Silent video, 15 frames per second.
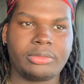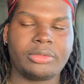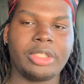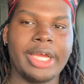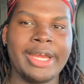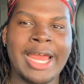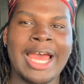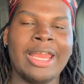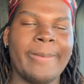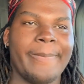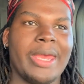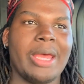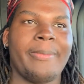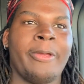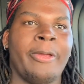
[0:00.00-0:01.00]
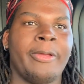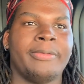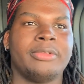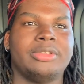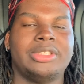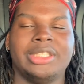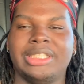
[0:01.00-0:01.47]
in Alabama.
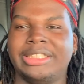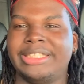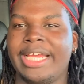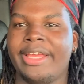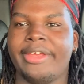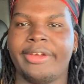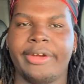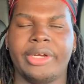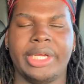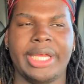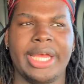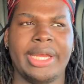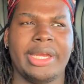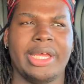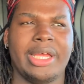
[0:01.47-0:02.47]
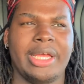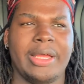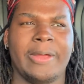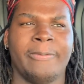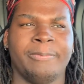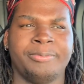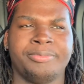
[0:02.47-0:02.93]
Took the tanker and
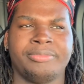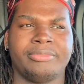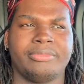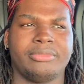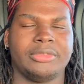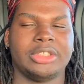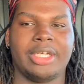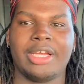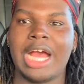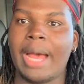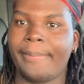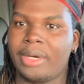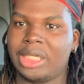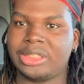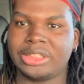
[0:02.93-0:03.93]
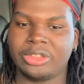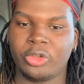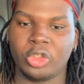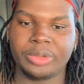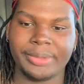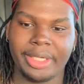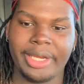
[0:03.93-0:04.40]
combination
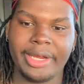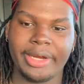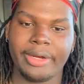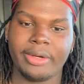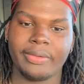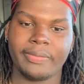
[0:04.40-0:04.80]
endorsement there.